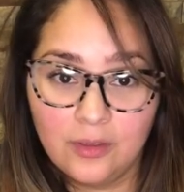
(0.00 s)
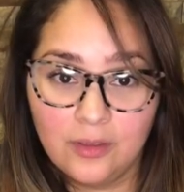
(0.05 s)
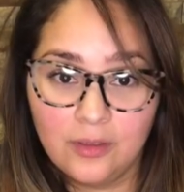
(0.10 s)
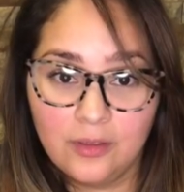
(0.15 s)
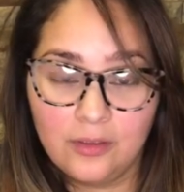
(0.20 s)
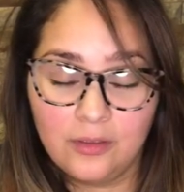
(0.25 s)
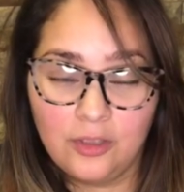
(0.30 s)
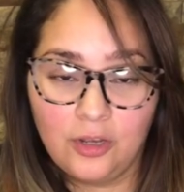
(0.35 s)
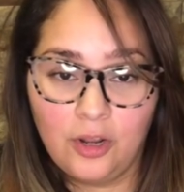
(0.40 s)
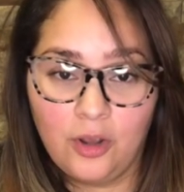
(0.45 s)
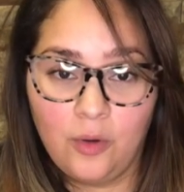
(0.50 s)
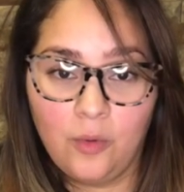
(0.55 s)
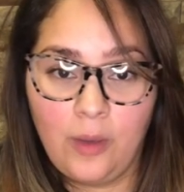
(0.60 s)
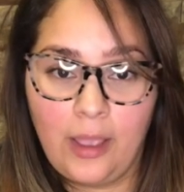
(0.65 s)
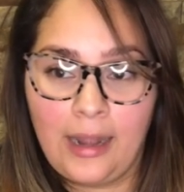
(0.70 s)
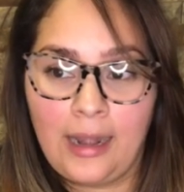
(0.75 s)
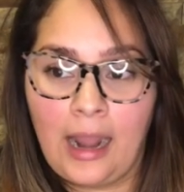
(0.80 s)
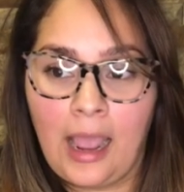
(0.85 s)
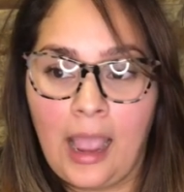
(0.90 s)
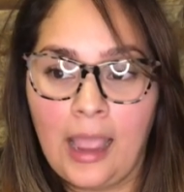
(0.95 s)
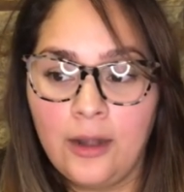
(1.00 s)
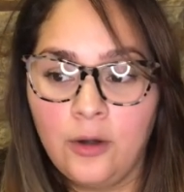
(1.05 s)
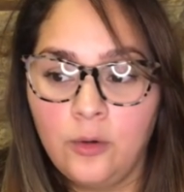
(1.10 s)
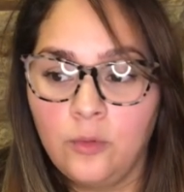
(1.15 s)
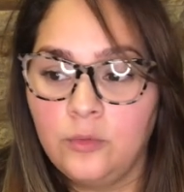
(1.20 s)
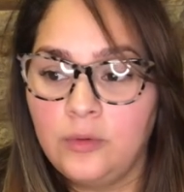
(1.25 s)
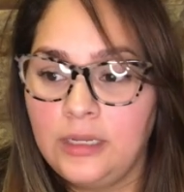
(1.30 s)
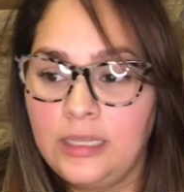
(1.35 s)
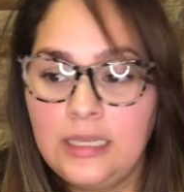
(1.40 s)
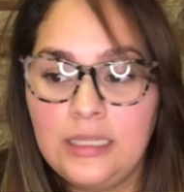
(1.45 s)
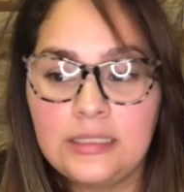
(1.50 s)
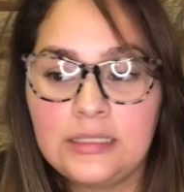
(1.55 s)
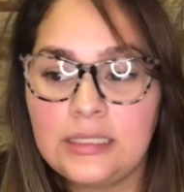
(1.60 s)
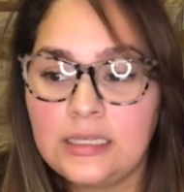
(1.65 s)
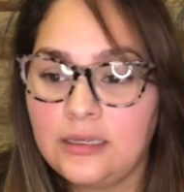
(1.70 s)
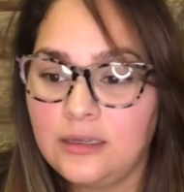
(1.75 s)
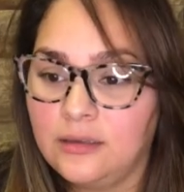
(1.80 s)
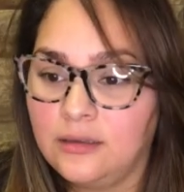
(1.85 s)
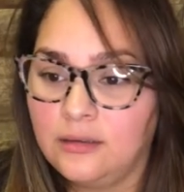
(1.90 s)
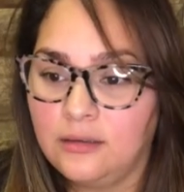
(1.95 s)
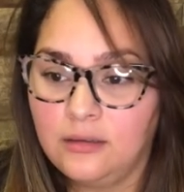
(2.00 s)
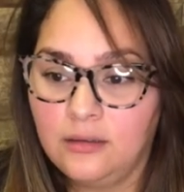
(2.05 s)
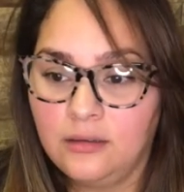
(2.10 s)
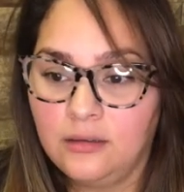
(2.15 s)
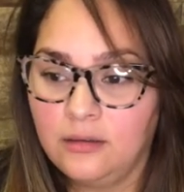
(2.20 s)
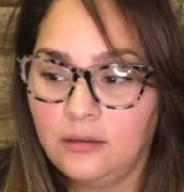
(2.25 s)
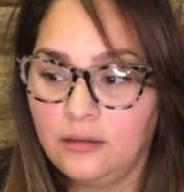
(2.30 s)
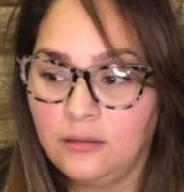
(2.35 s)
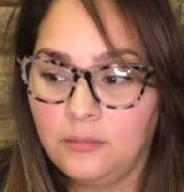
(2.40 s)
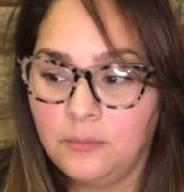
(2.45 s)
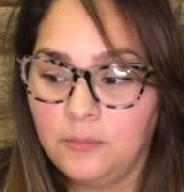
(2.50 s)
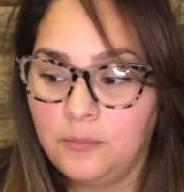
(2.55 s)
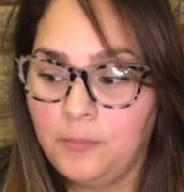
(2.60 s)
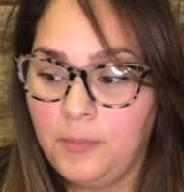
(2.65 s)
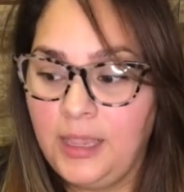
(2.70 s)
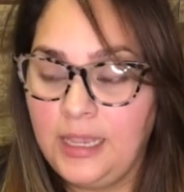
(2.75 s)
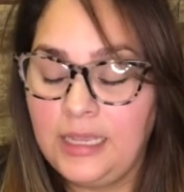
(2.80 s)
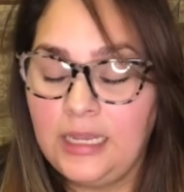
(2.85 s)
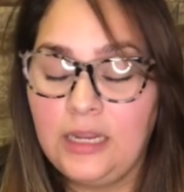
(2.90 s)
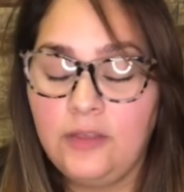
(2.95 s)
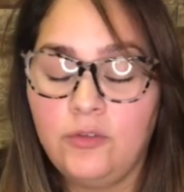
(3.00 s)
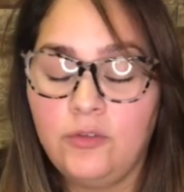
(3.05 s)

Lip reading: you know, and I don't need to make it even